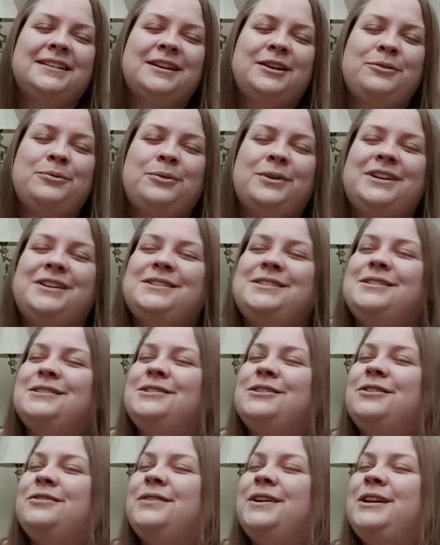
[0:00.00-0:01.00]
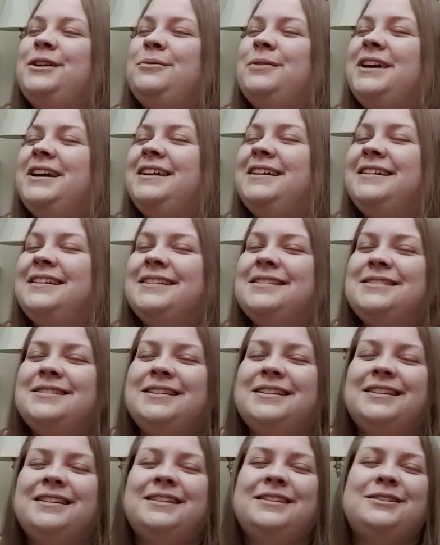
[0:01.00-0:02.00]
And what is deserve anyway? Because
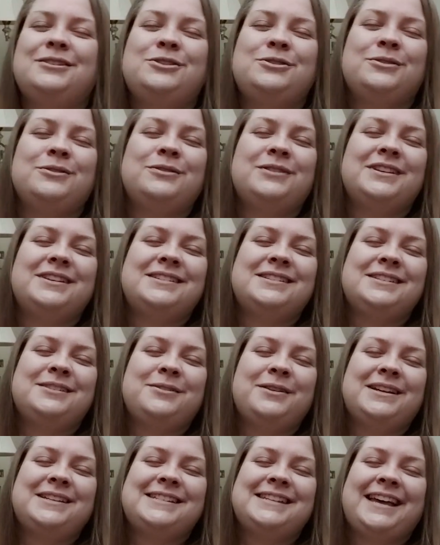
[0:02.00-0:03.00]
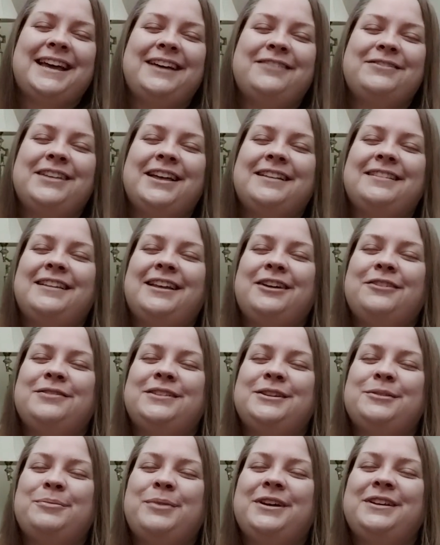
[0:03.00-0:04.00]
the truth is, you guys have that love
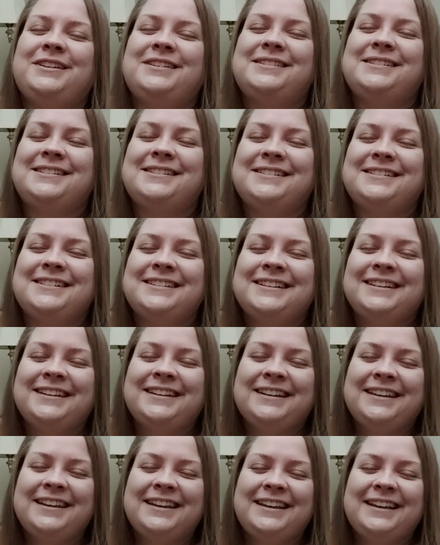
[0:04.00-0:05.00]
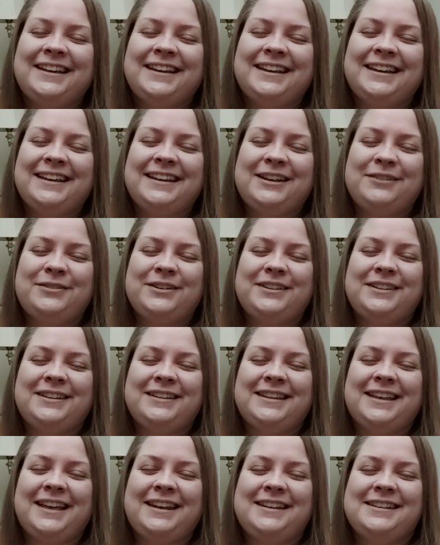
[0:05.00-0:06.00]
and abundance and
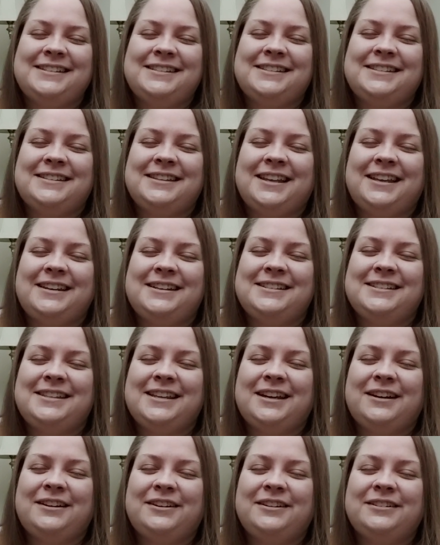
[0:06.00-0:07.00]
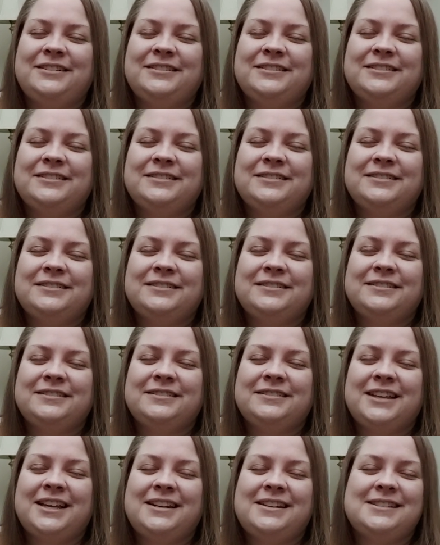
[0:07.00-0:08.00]
everything that is there.
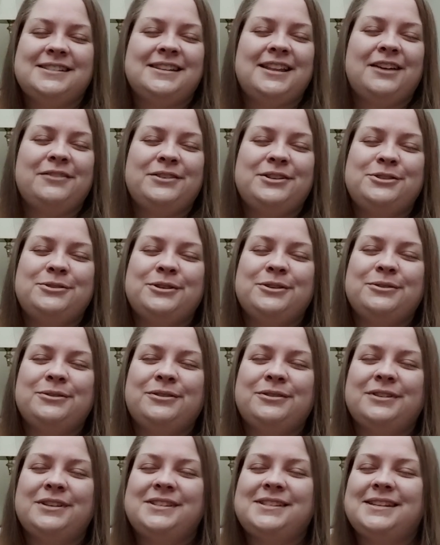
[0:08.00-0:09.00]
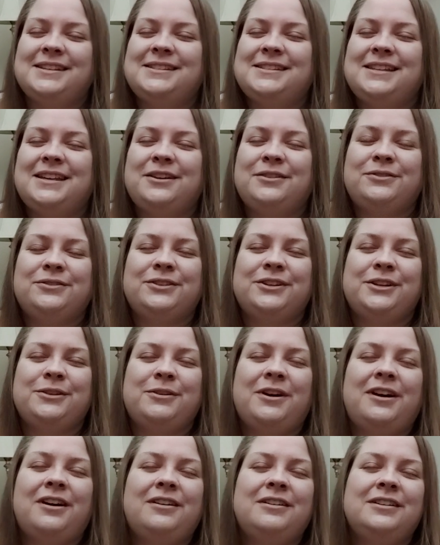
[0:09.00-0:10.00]
That is love and truth. It's there for
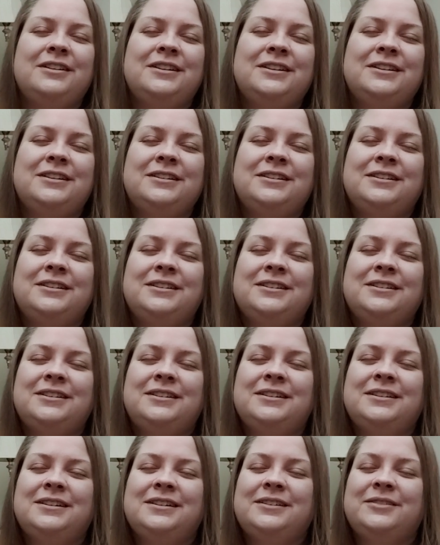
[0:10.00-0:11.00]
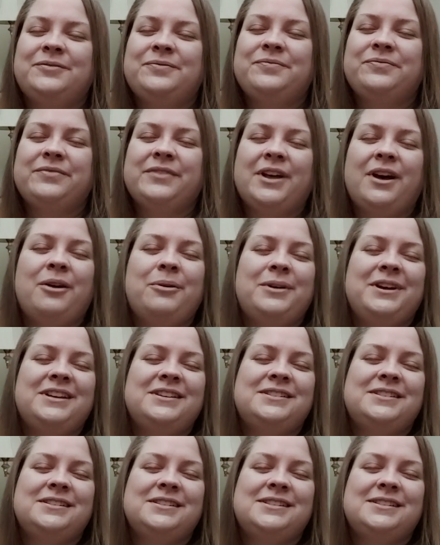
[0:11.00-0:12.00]
you all.
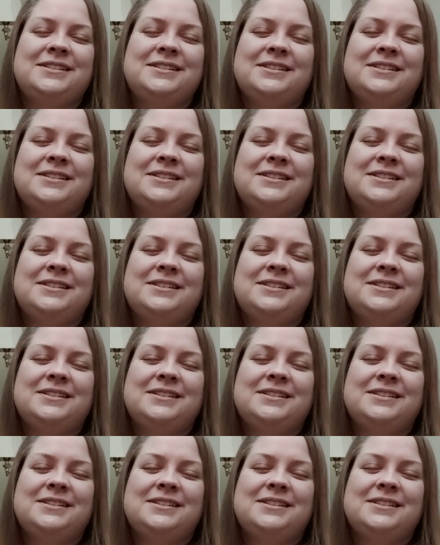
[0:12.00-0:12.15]
Always.